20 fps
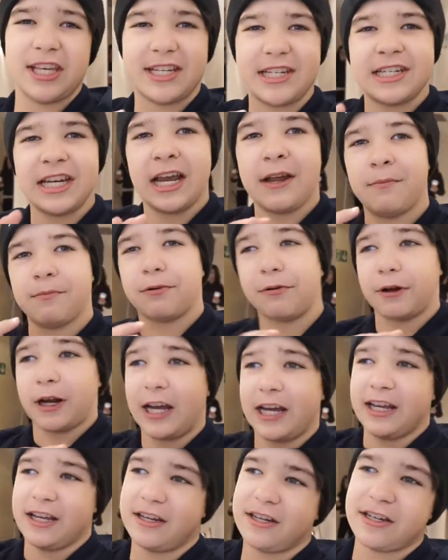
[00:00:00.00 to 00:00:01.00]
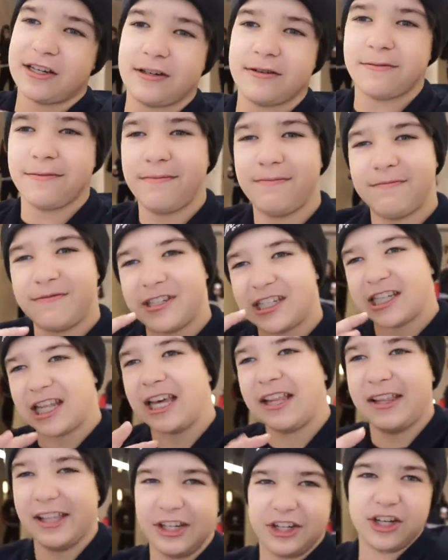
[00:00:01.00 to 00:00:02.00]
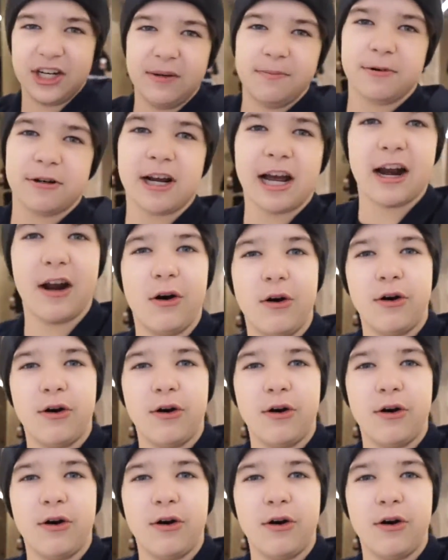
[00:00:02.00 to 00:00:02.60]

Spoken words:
the same price, slightly cheaper at